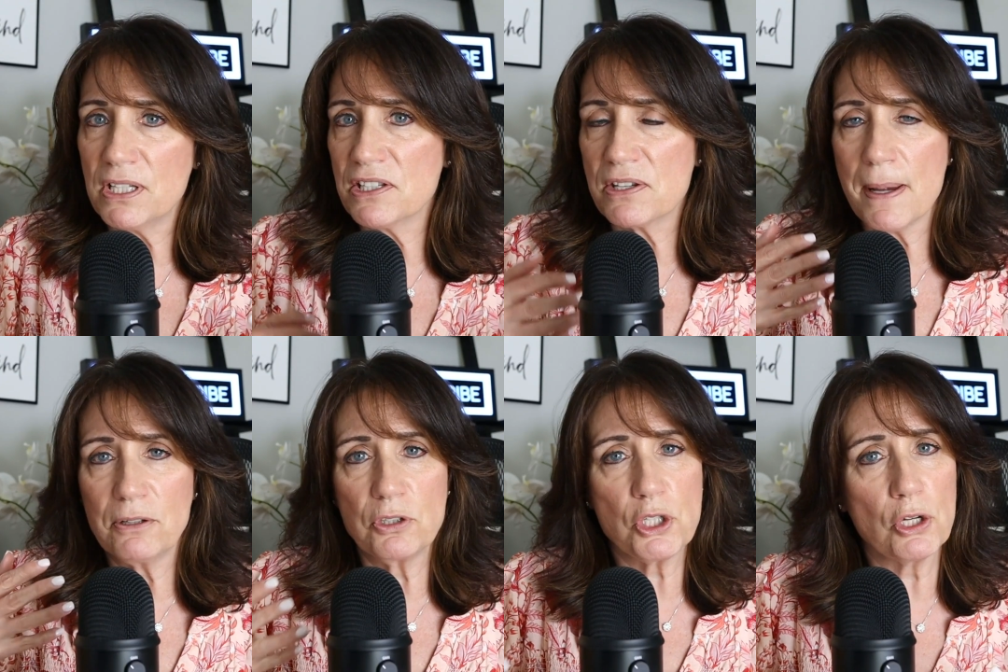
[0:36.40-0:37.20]
and things
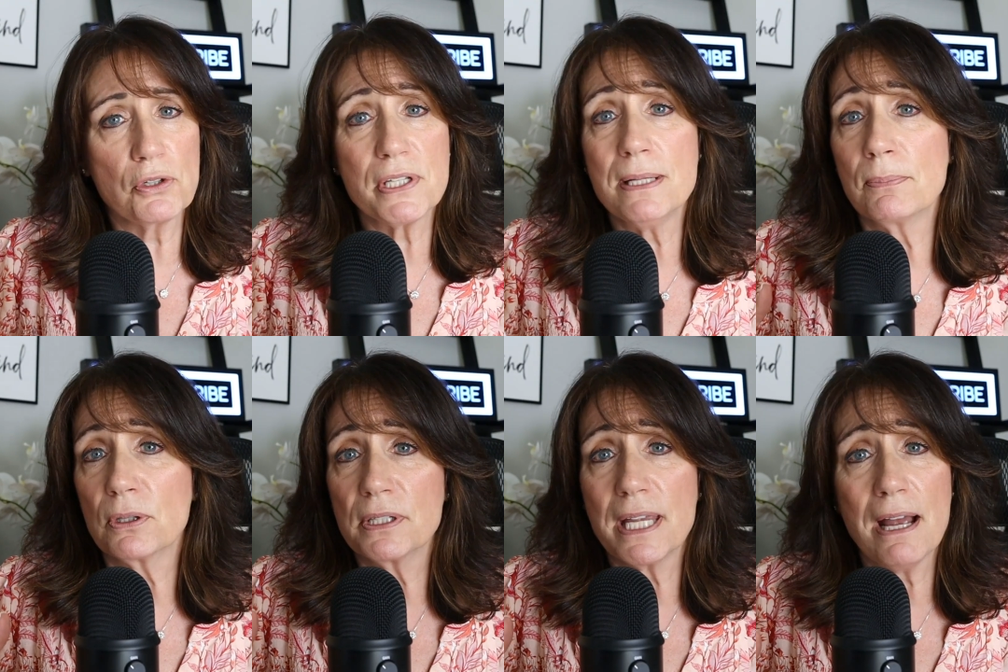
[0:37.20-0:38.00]
about New Jersey
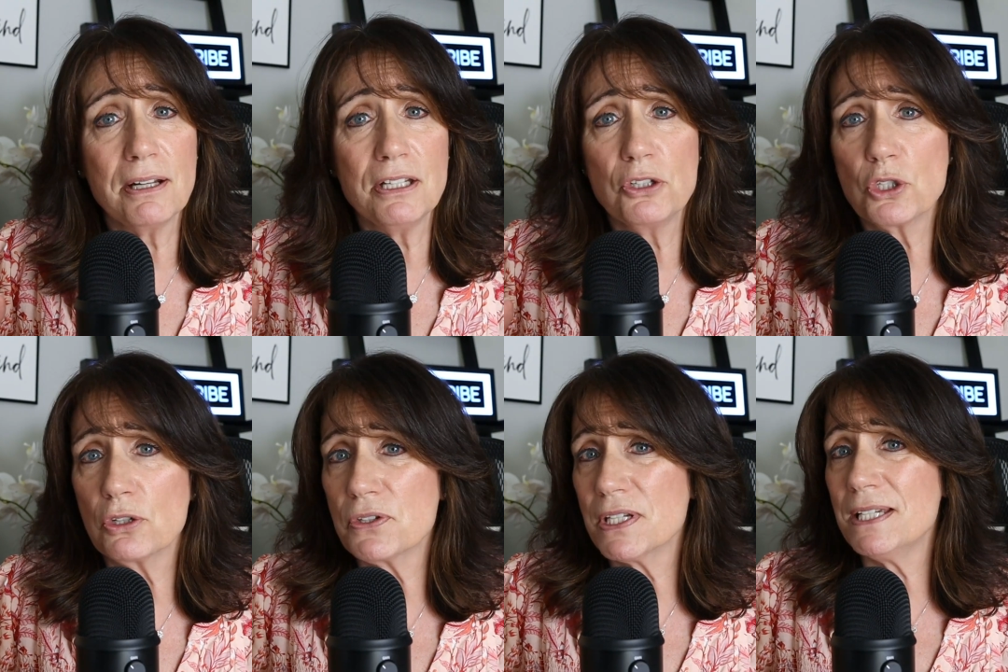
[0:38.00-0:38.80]
and Bergen County,
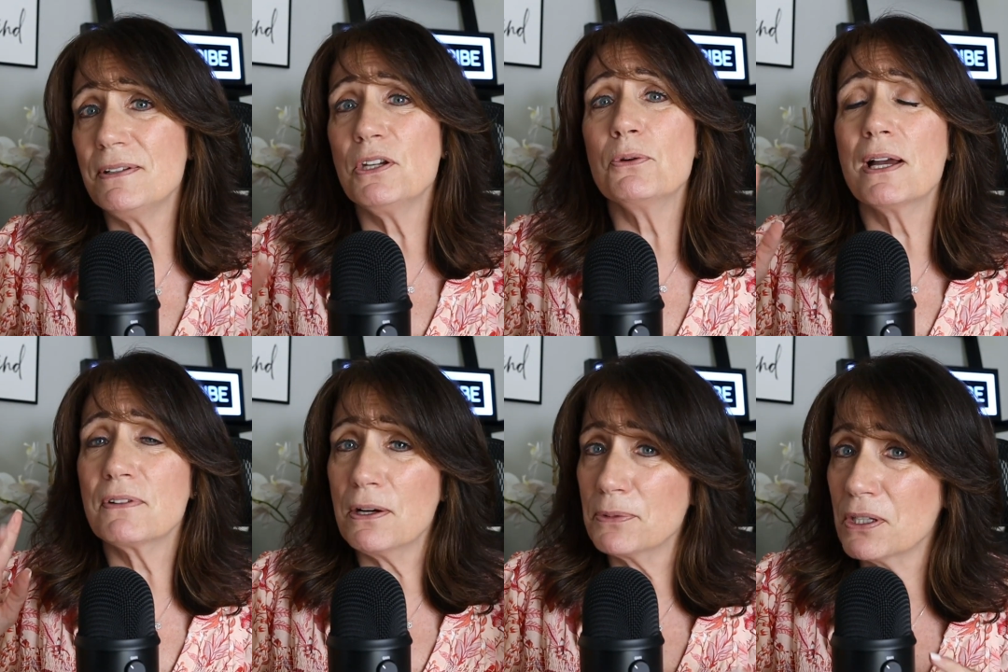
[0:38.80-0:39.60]
New Jersey,
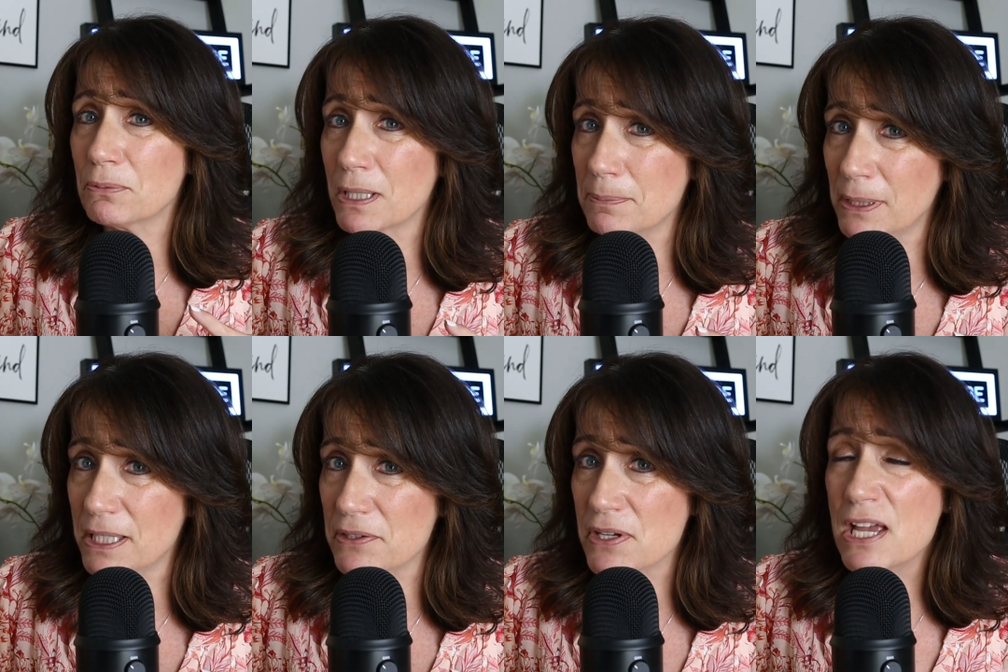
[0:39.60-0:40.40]
you have come to the
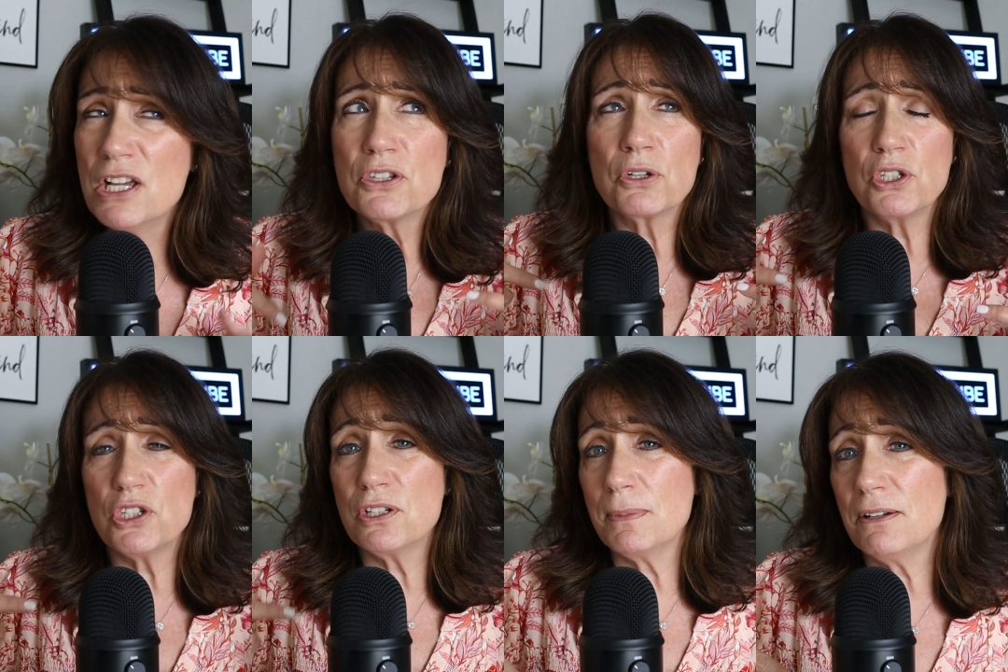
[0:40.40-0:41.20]
right place. So
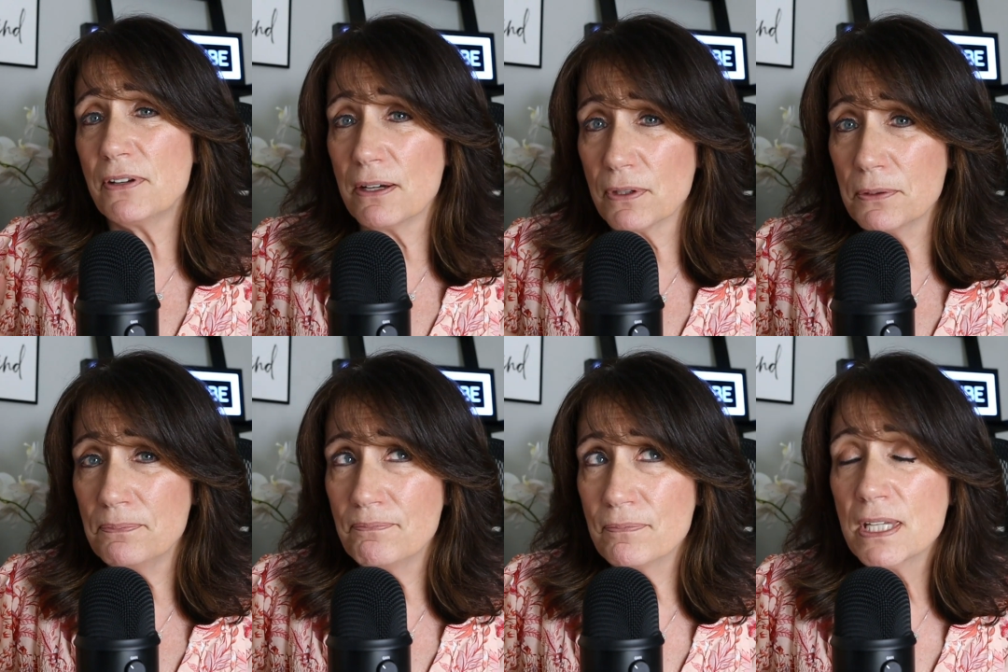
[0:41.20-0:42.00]
could you do me a
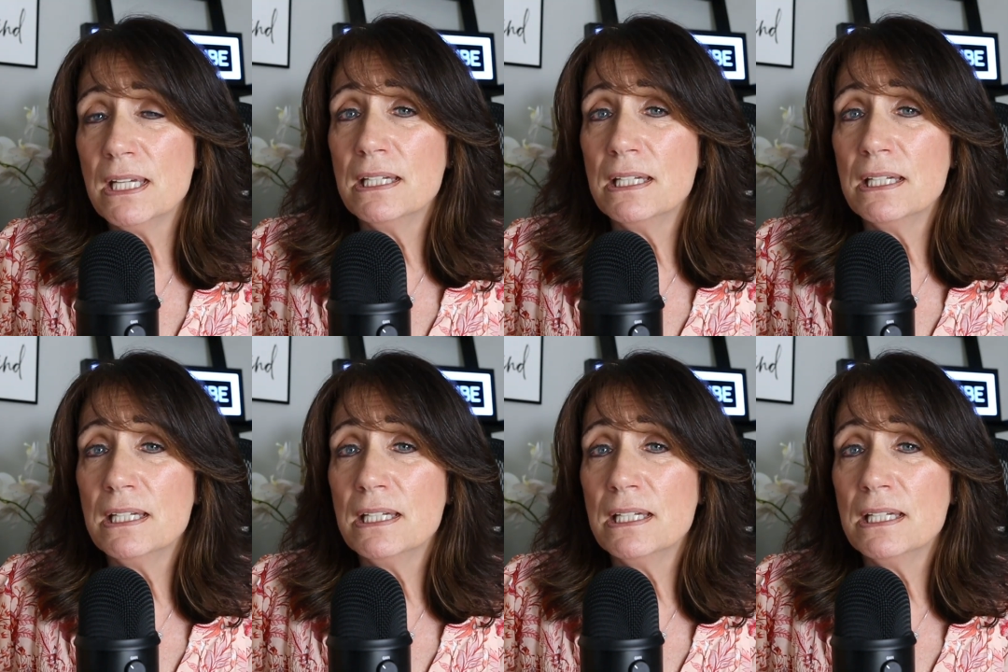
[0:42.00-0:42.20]
favor?